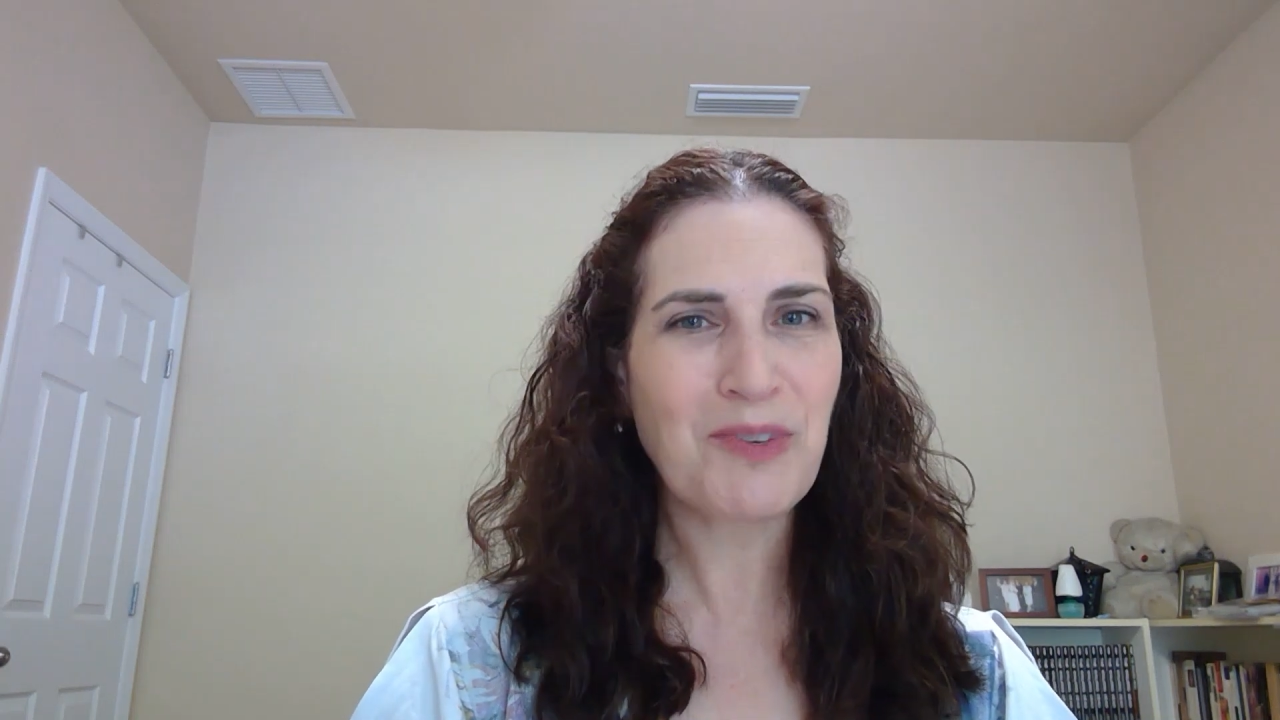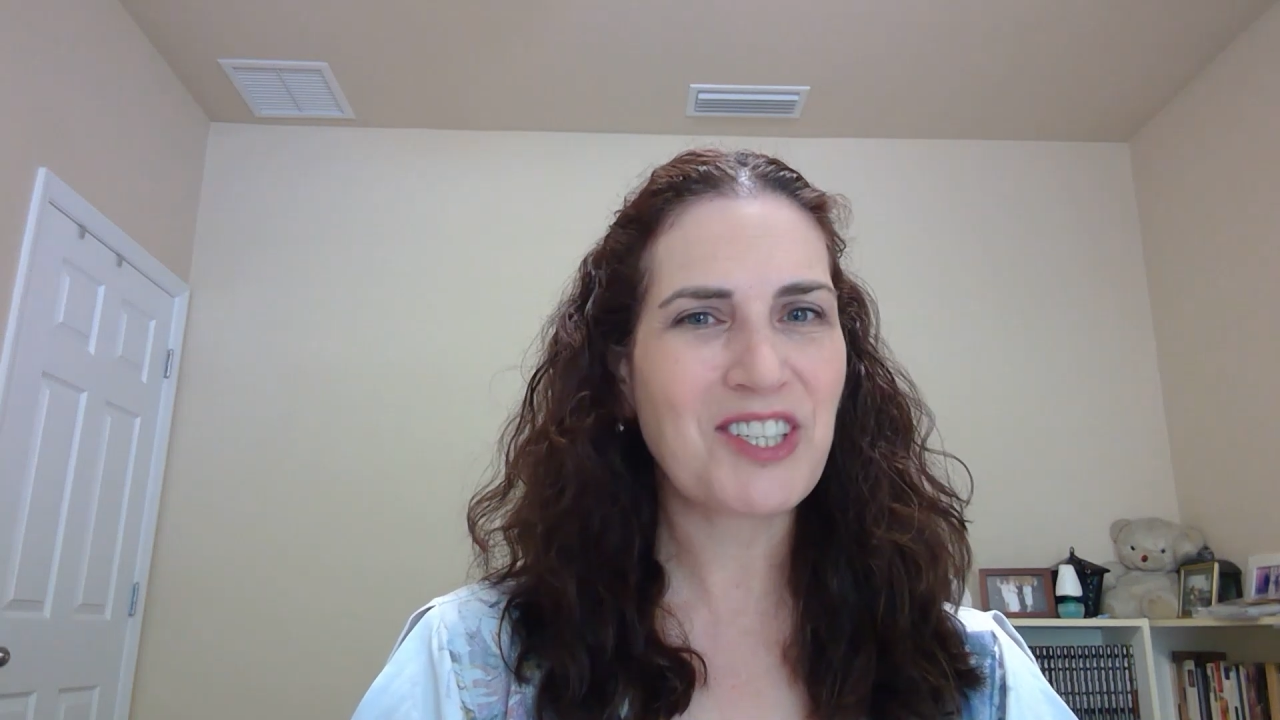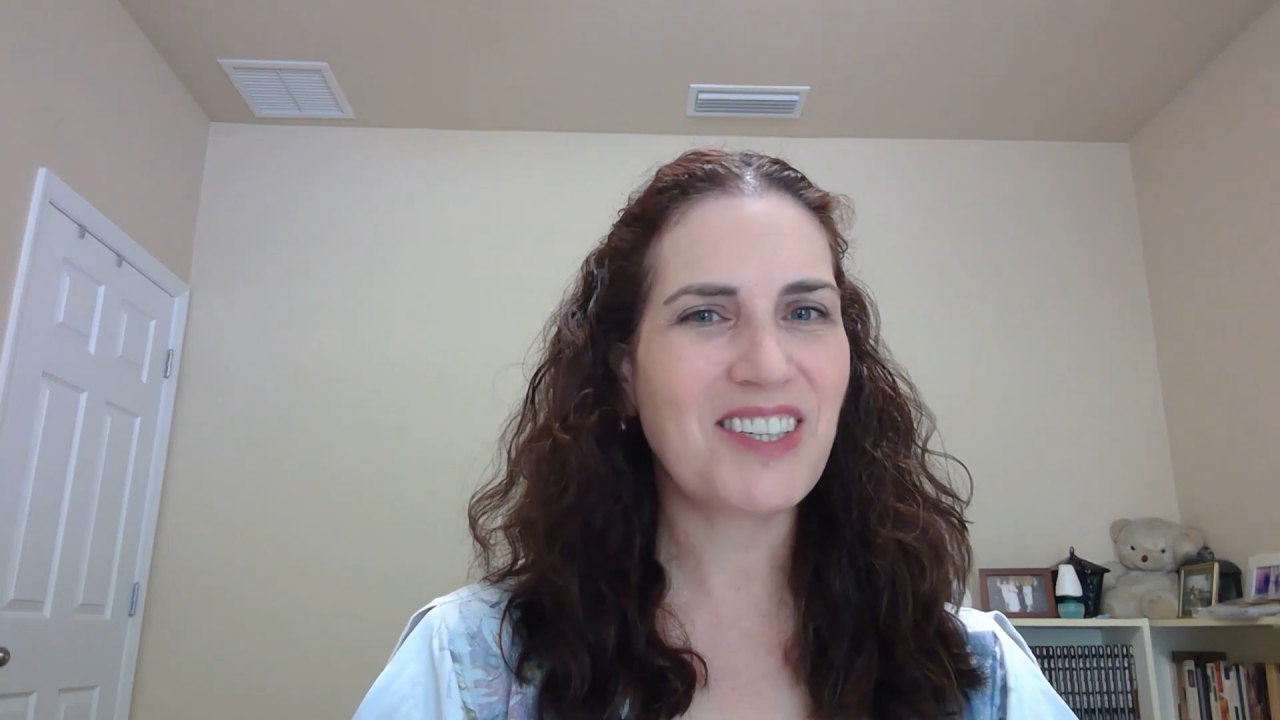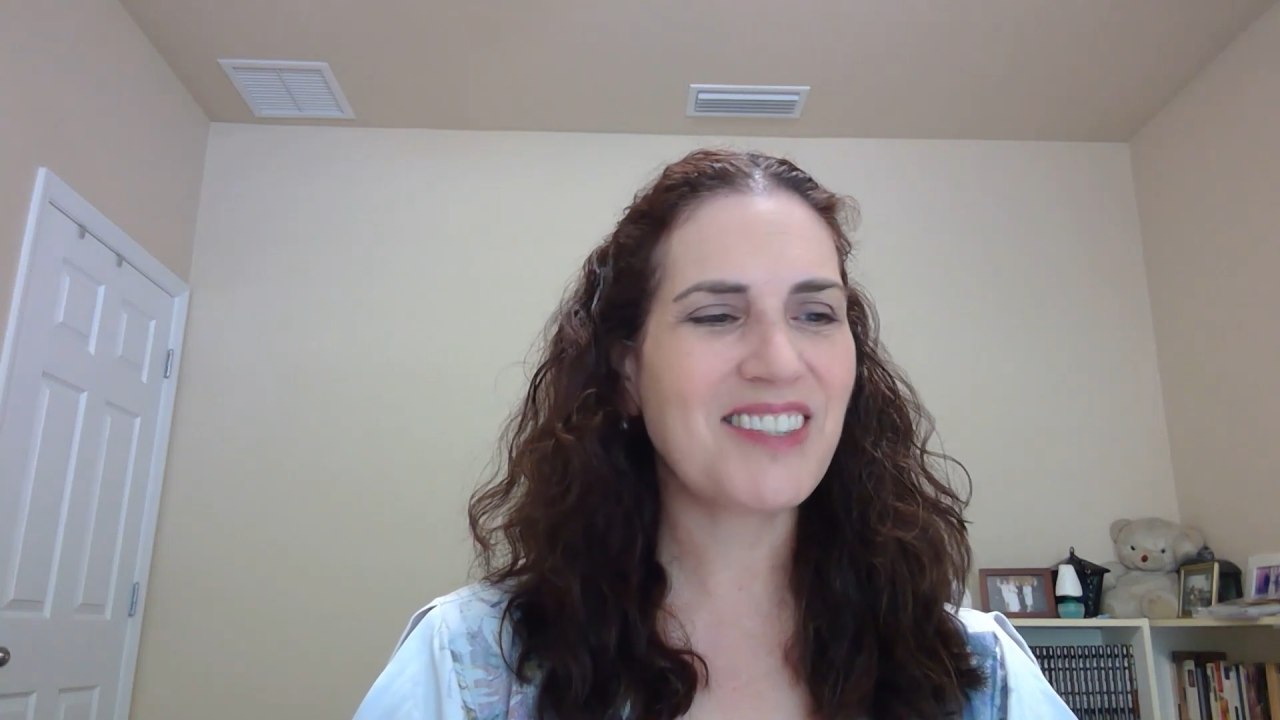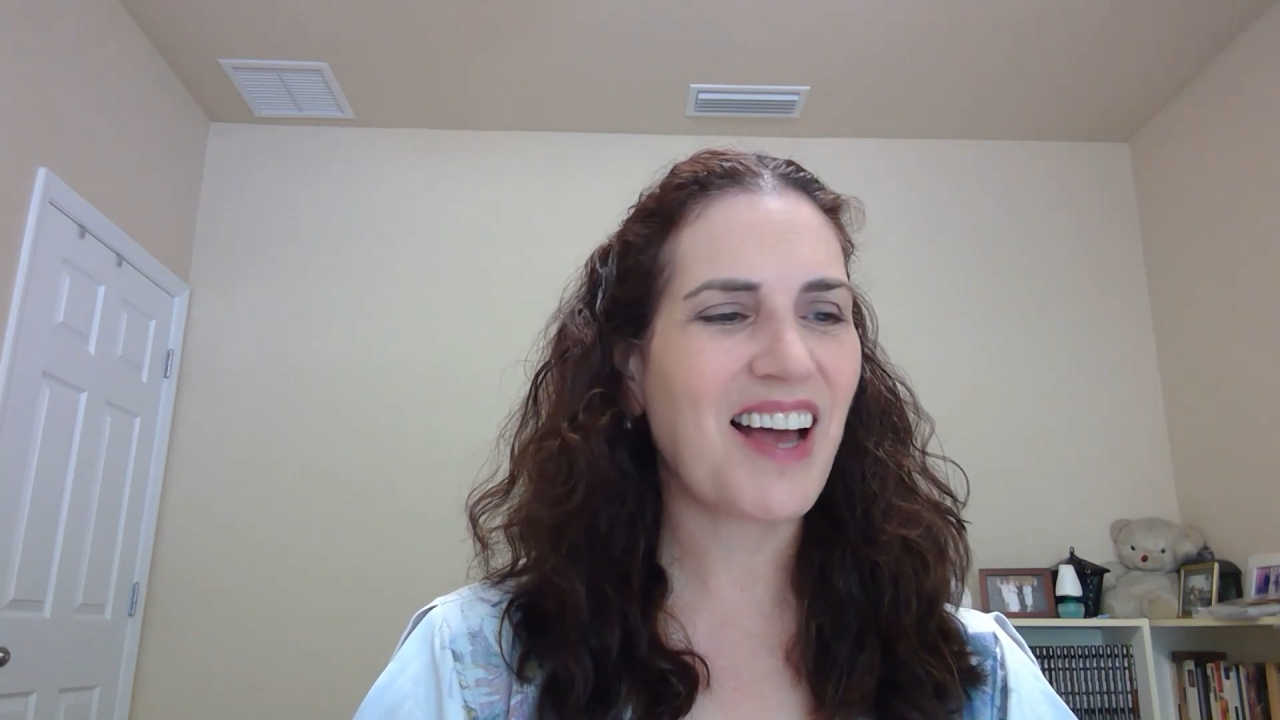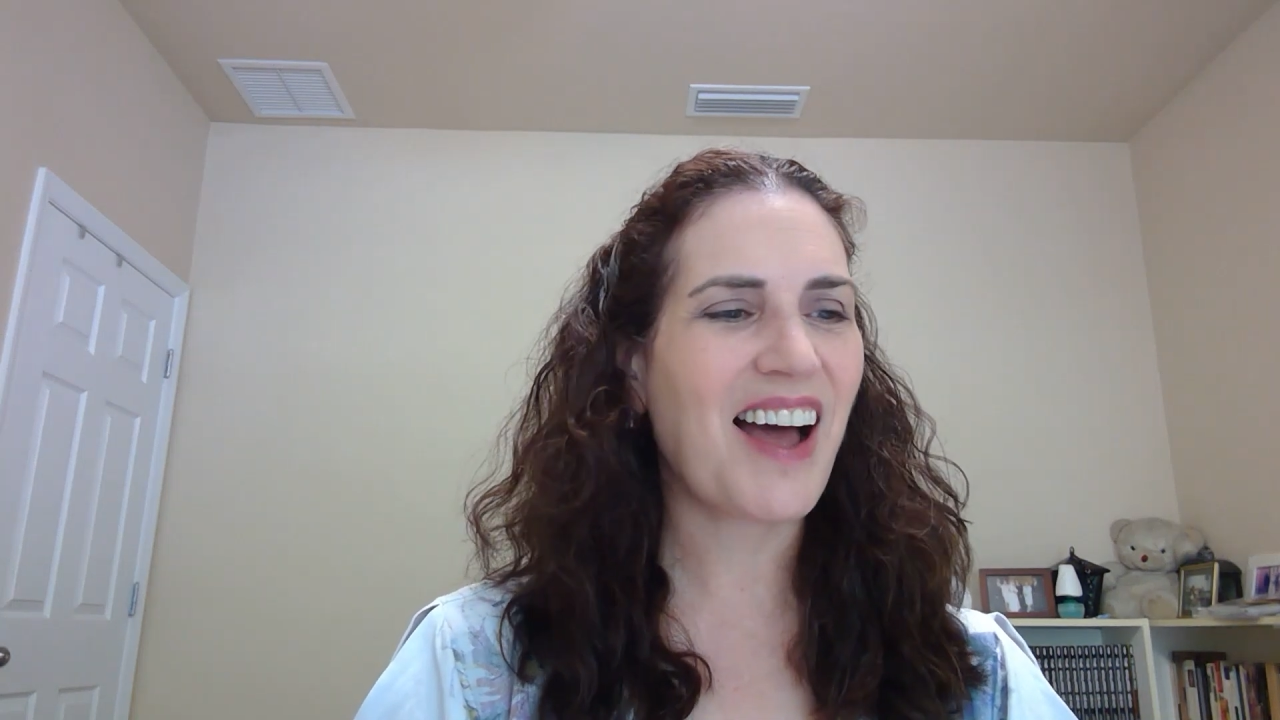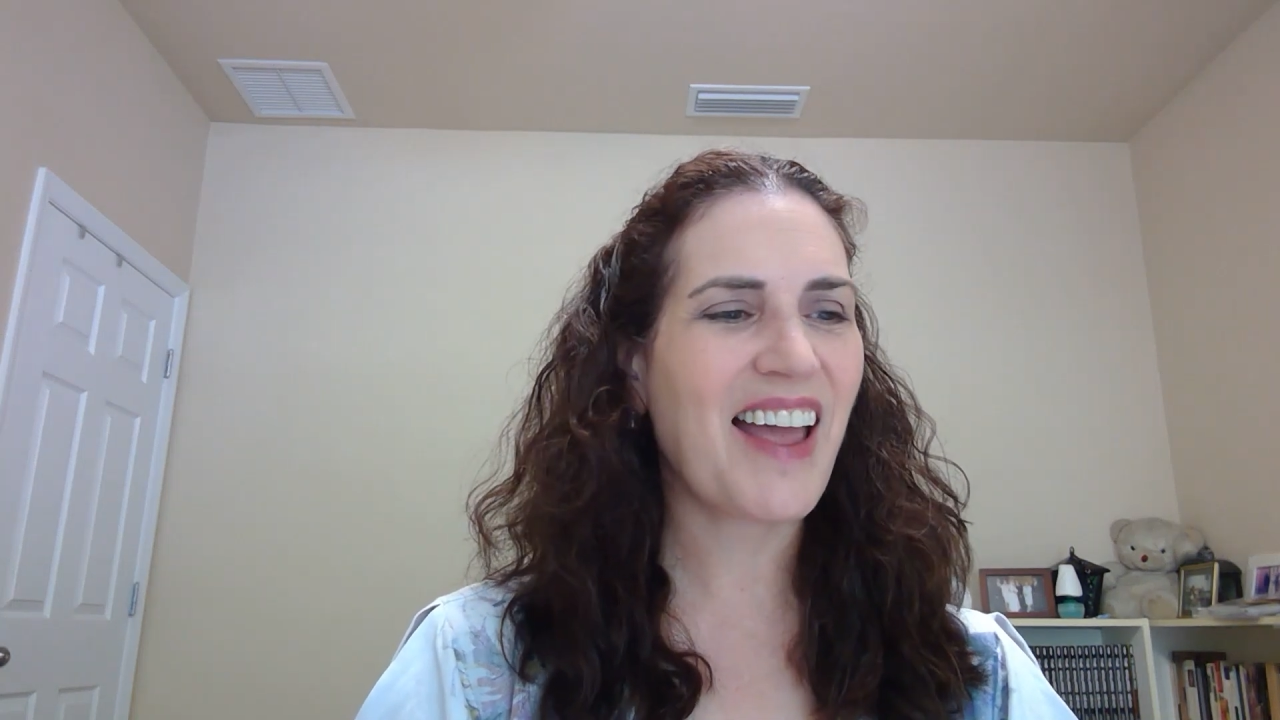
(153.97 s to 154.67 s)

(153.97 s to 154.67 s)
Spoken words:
which is I